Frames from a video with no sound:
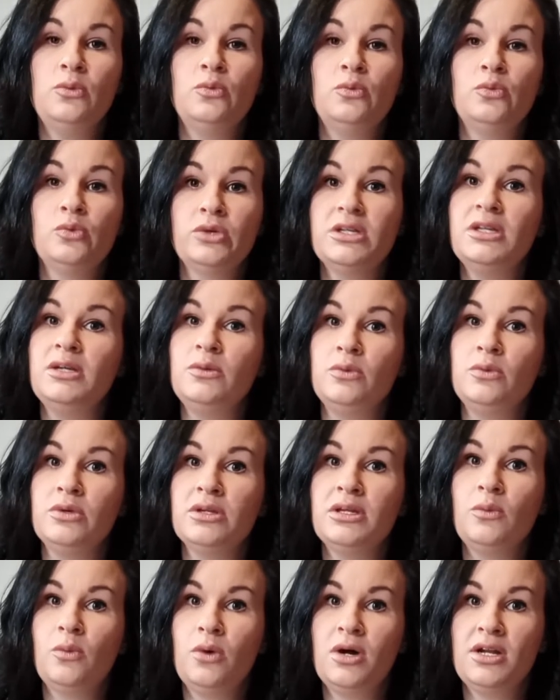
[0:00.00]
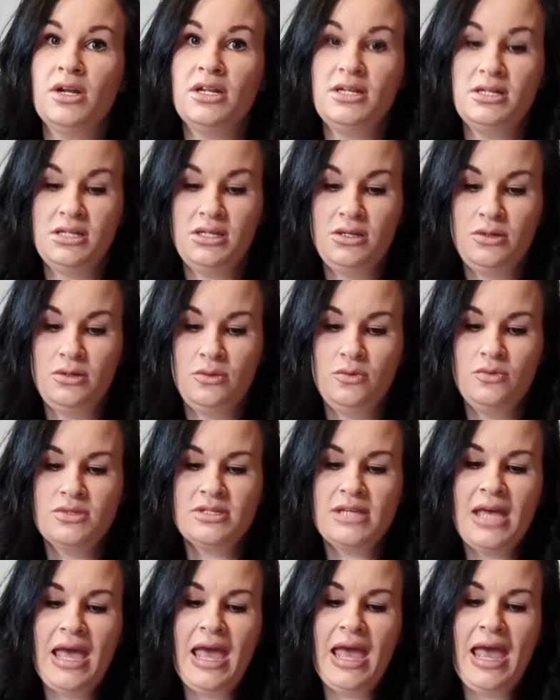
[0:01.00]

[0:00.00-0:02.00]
really, really wanted to use.